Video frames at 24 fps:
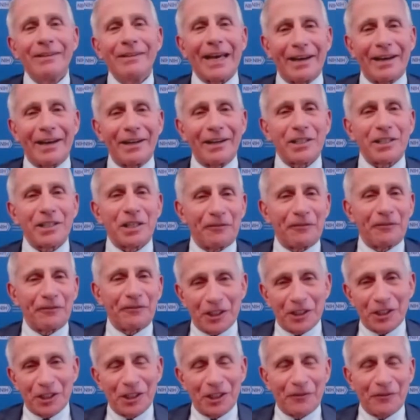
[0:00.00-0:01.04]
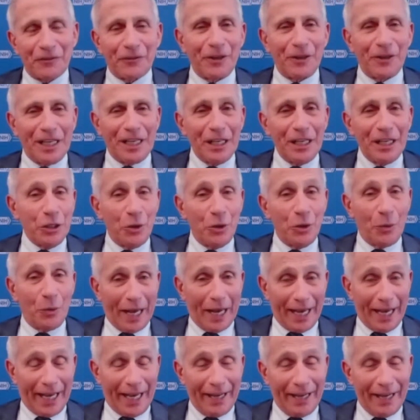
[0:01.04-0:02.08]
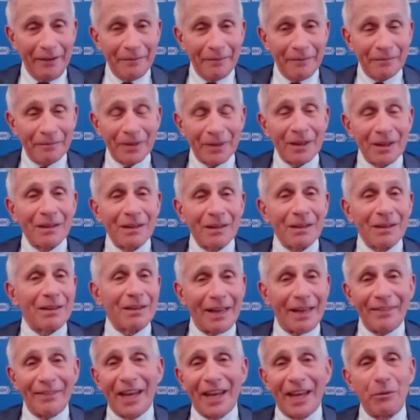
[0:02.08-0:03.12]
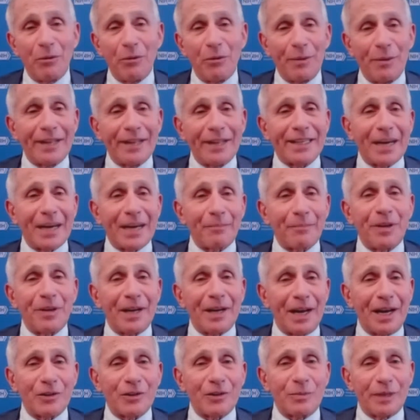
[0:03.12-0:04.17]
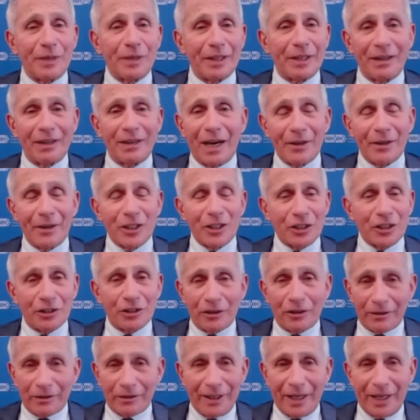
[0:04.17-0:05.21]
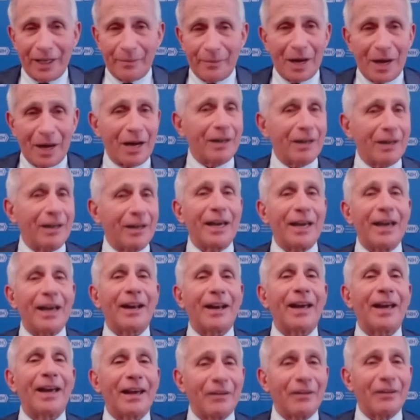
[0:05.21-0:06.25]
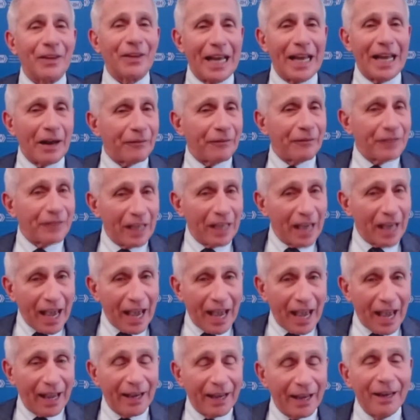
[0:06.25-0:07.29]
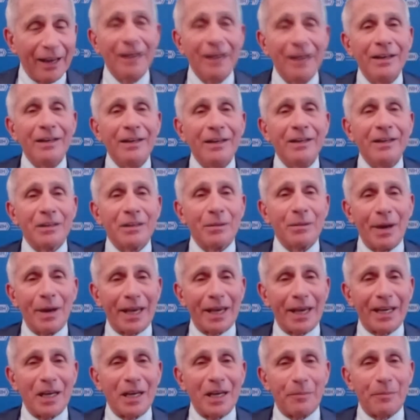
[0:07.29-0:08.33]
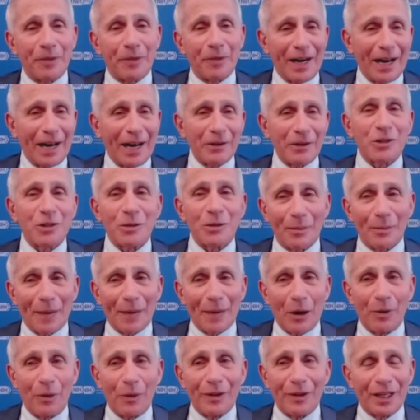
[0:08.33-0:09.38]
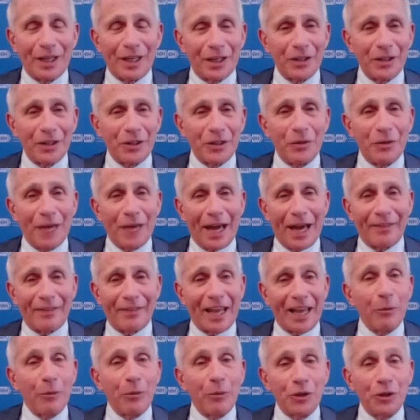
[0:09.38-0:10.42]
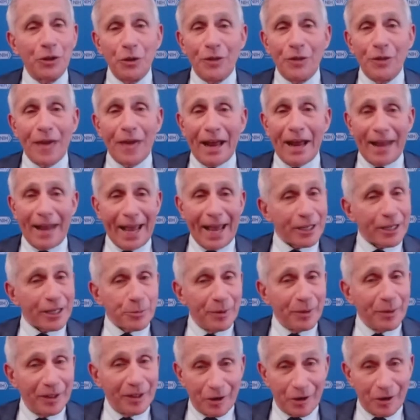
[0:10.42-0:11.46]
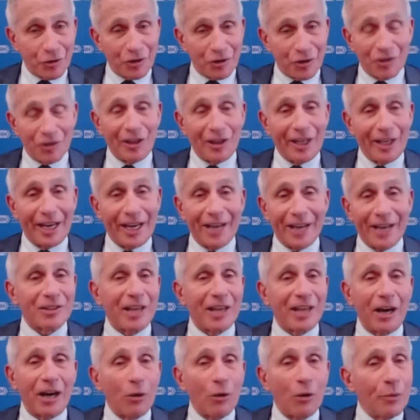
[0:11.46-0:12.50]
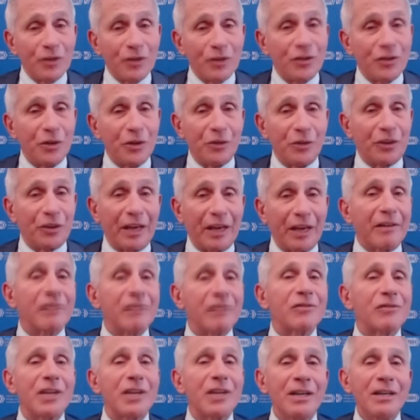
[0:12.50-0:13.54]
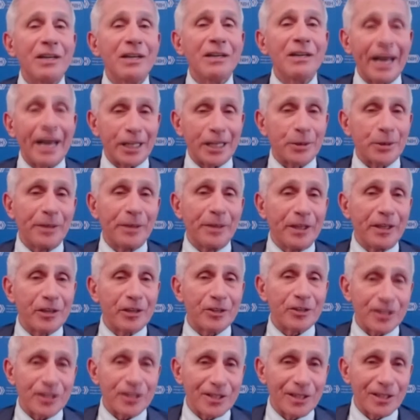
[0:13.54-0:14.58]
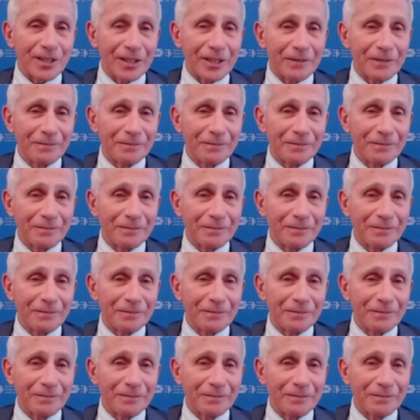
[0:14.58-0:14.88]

that is sufficient for an EUA, then they will make that pronouncement. And I certainly am not going to get ahead of the FDA to make any pronouncement about when they're going to do that. They will do that expeditiously, as they always do things expeditiously.